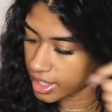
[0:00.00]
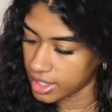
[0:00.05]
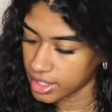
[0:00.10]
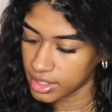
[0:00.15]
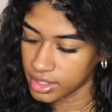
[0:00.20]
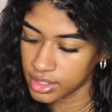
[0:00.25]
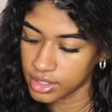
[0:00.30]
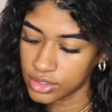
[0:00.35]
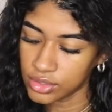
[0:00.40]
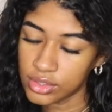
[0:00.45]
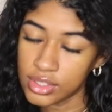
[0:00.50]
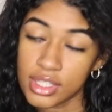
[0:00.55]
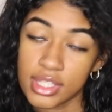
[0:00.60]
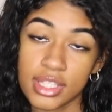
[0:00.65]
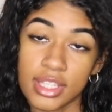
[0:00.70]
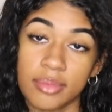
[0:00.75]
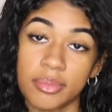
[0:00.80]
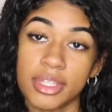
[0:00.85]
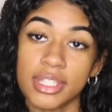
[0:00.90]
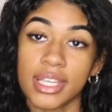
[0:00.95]
And do the
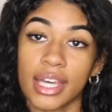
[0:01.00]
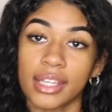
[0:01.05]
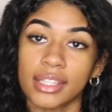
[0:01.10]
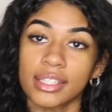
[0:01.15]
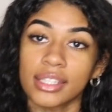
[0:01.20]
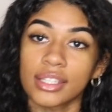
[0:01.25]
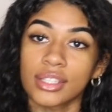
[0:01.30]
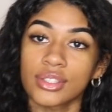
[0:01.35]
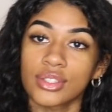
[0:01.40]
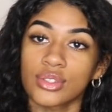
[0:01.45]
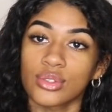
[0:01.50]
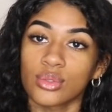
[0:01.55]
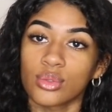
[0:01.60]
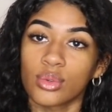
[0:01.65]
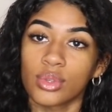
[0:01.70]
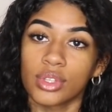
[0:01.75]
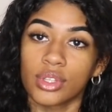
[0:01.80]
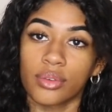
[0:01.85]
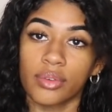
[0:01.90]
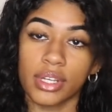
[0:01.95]
same exact thing to
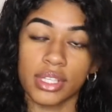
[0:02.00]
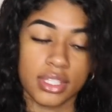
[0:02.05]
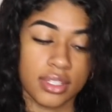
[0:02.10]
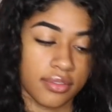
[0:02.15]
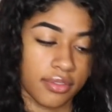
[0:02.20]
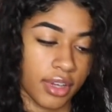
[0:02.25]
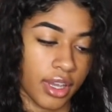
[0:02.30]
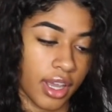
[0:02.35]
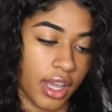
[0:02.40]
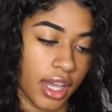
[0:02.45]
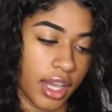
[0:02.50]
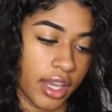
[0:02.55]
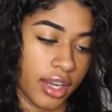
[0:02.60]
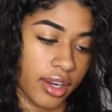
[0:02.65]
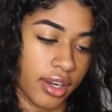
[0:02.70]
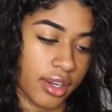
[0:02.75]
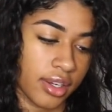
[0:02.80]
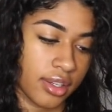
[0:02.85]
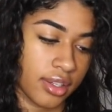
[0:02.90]
the rest of our hair.